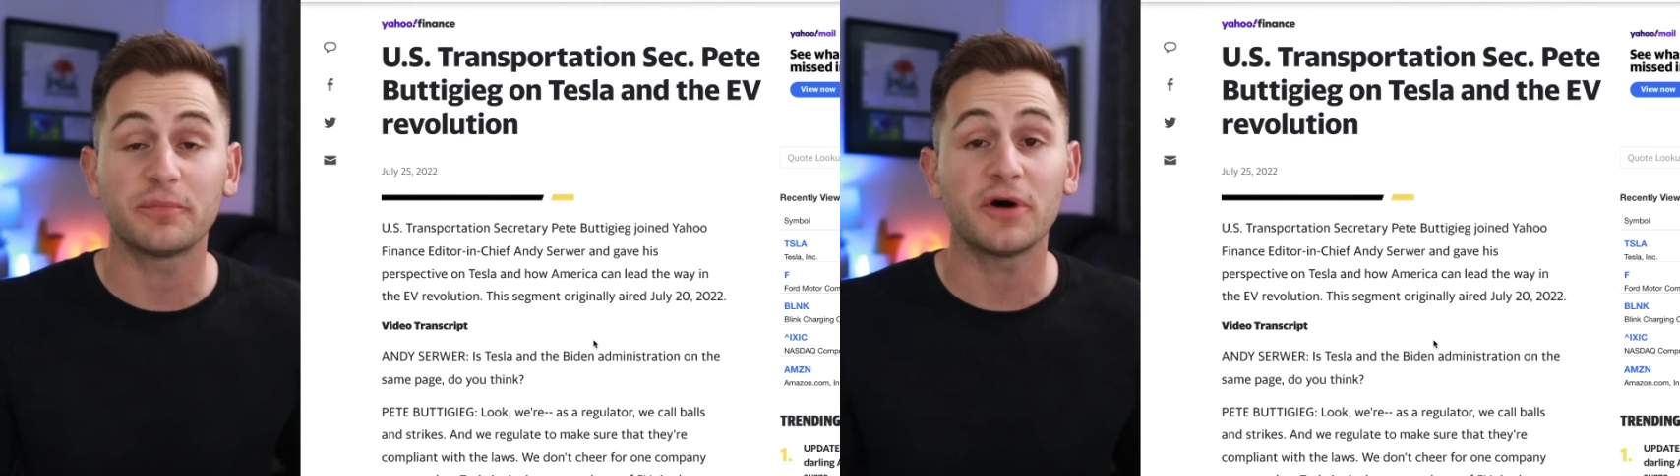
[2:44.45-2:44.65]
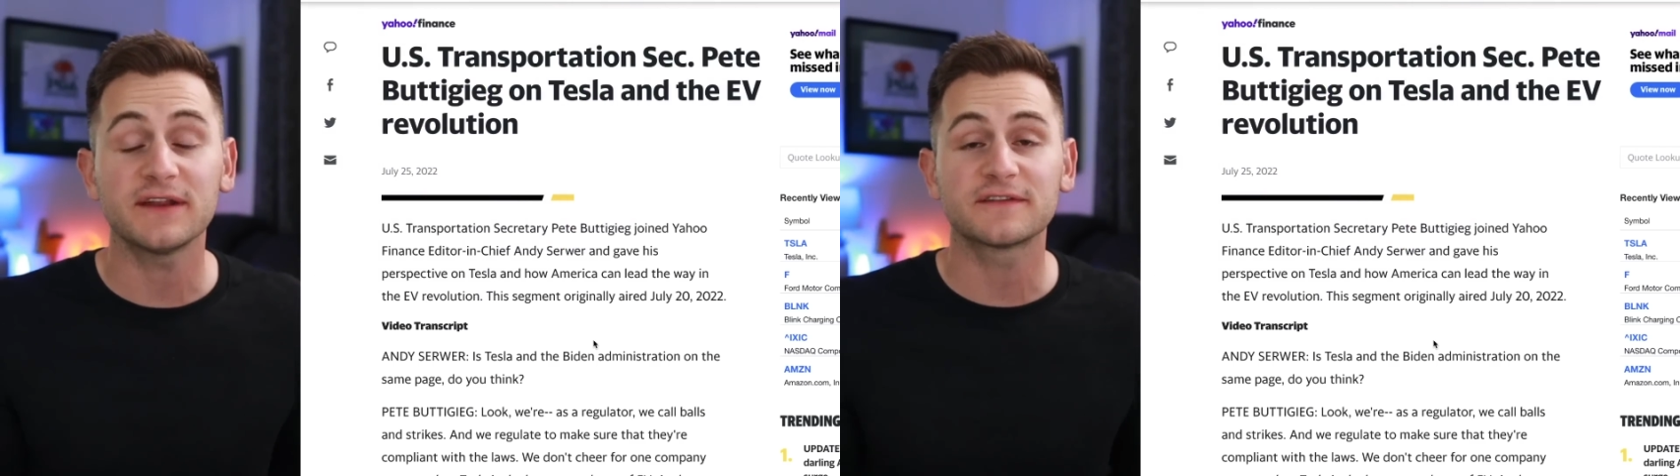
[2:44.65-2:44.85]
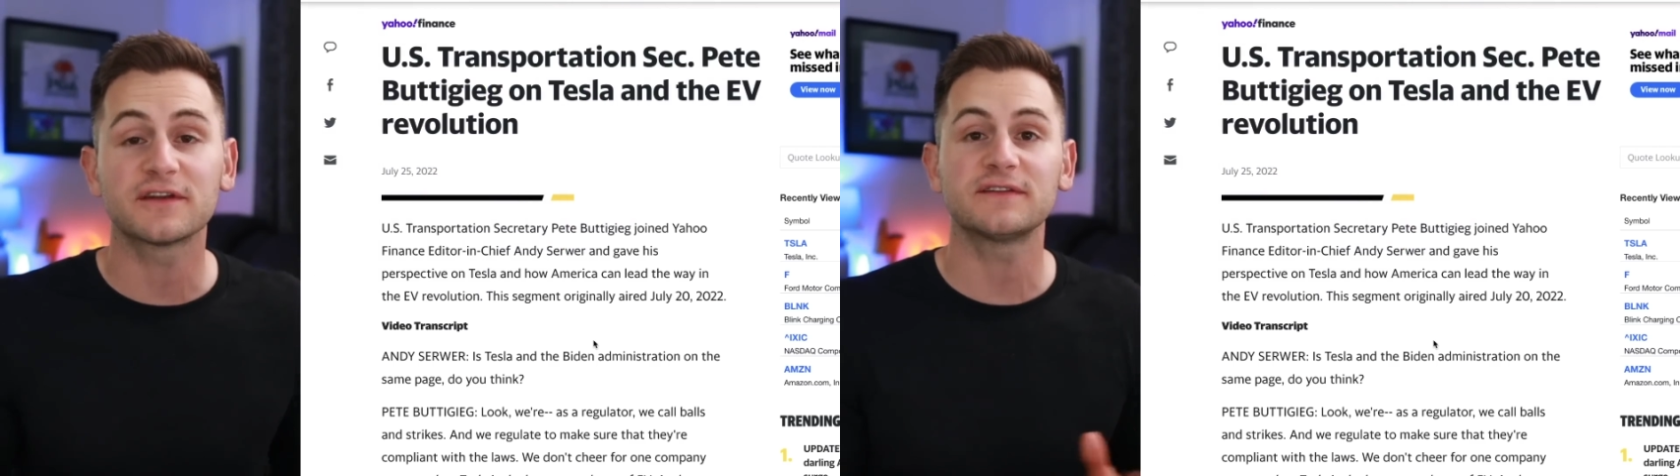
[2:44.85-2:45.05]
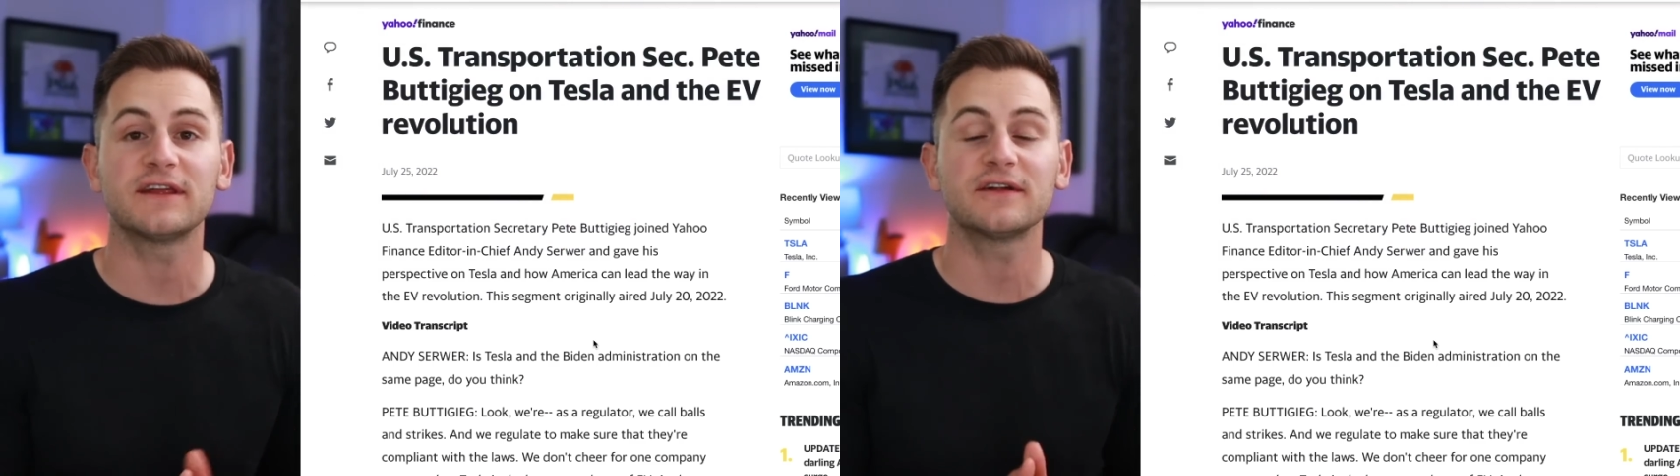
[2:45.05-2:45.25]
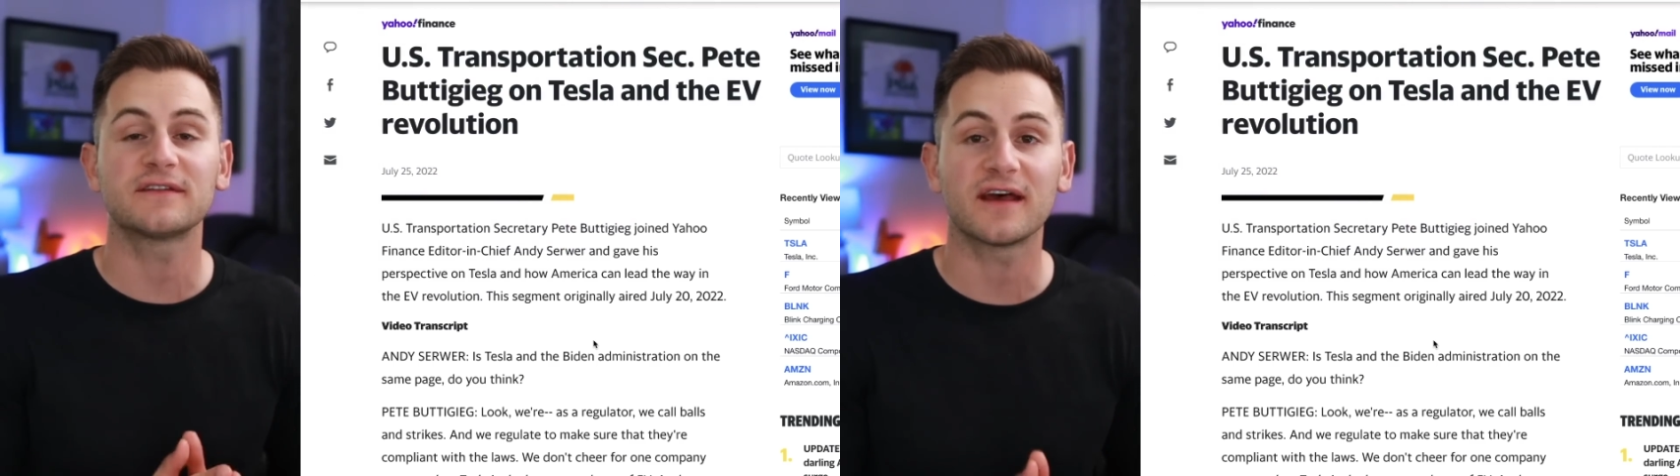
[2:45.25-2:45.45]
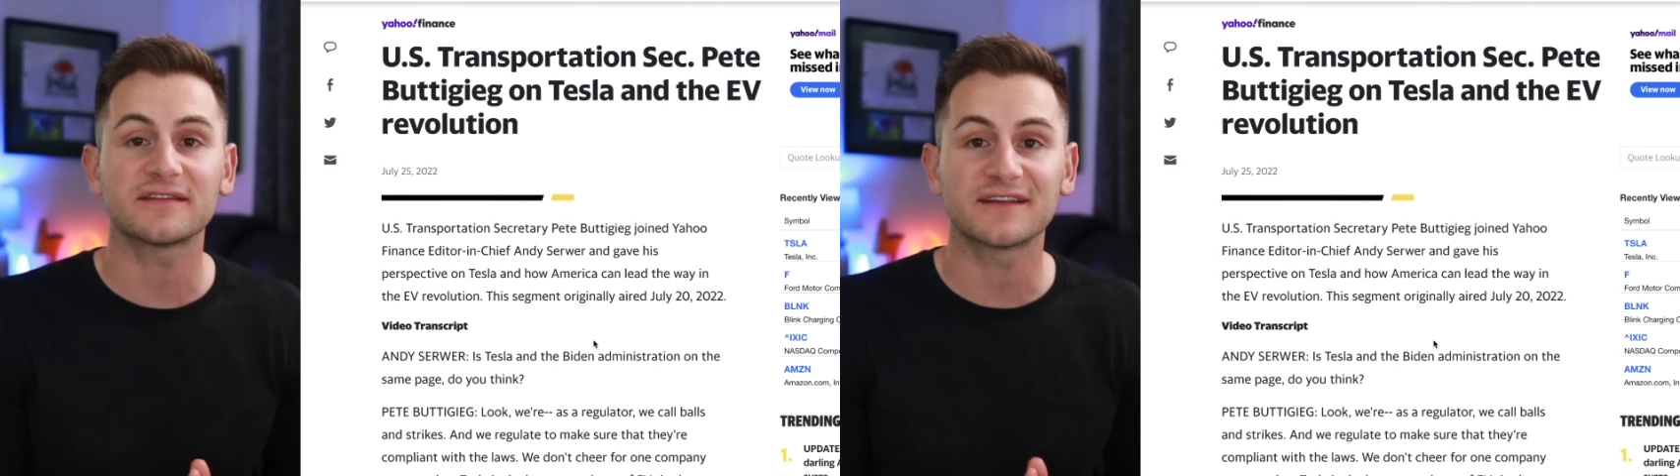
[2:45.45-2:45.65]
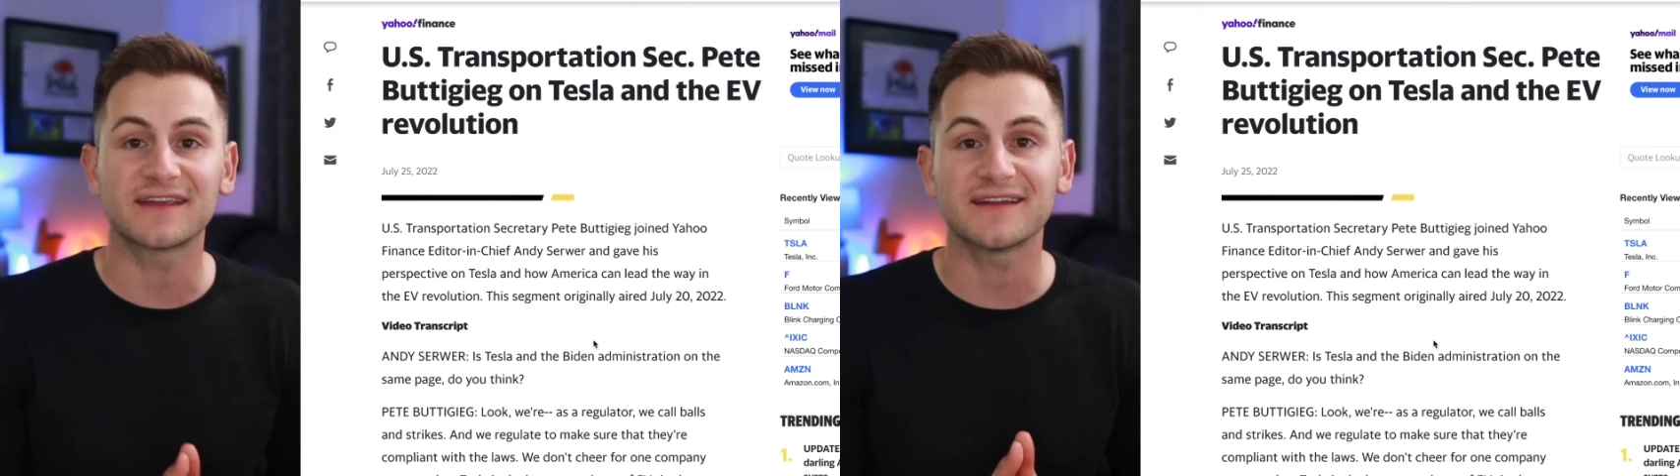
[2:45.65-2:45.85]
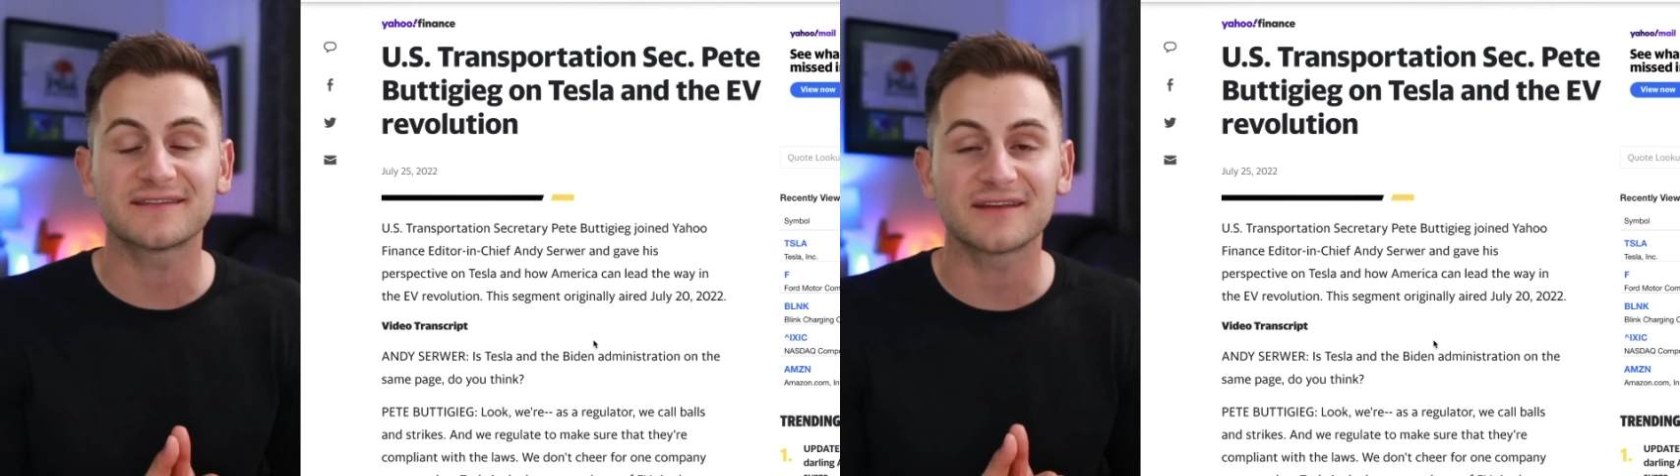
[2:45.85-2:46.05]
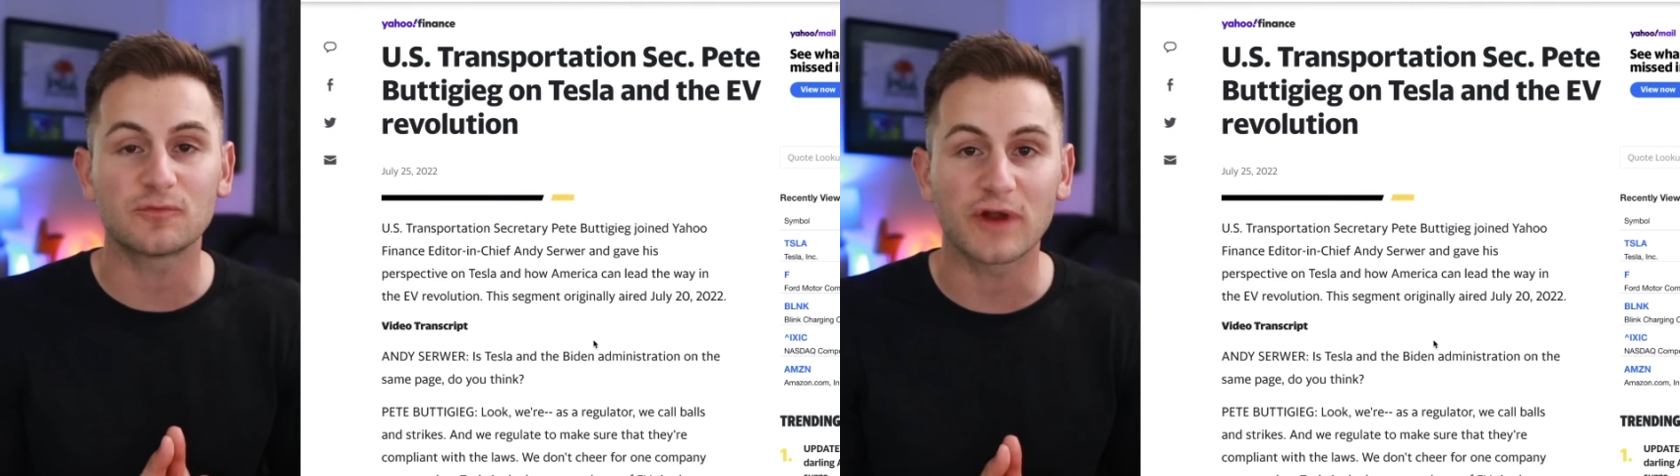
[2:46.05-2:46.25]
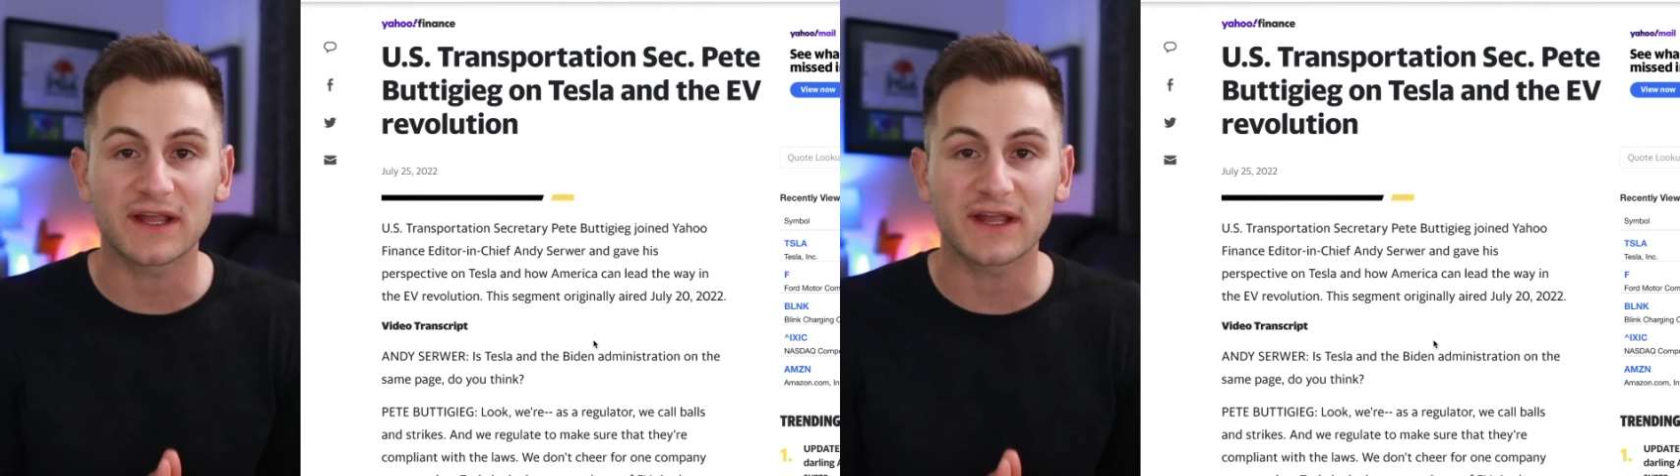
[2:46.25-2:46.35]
but it's good to hear Tesla get some